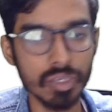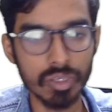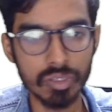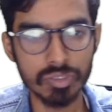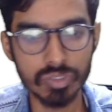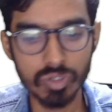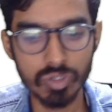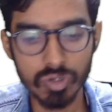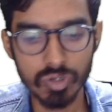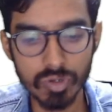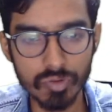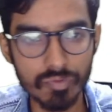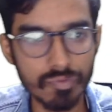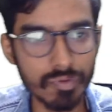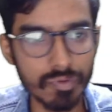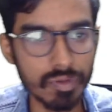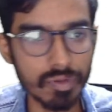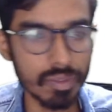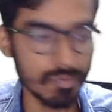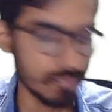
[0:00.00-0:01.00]
So
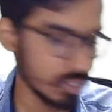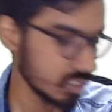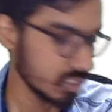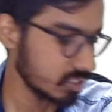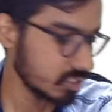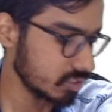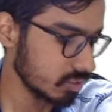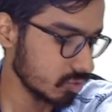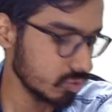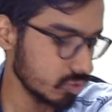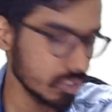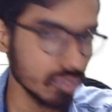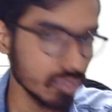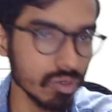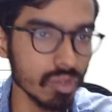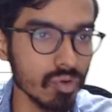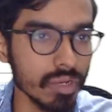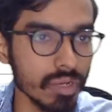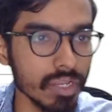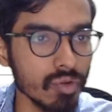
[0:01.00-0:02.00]
first you
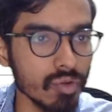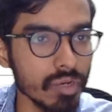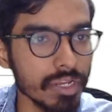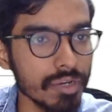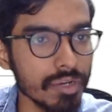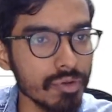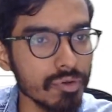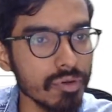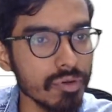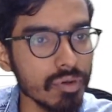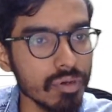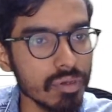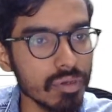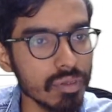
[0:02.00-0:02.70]
need to